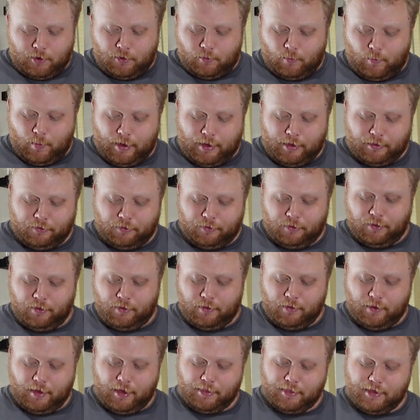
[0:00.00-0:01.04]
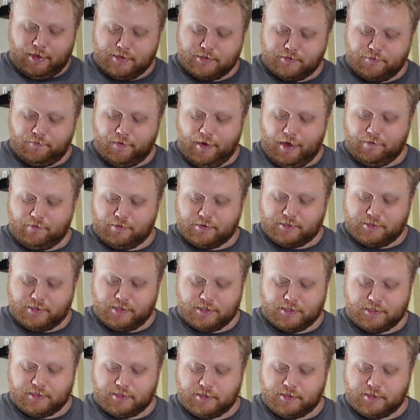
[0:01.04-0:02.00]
with at least 5 or 6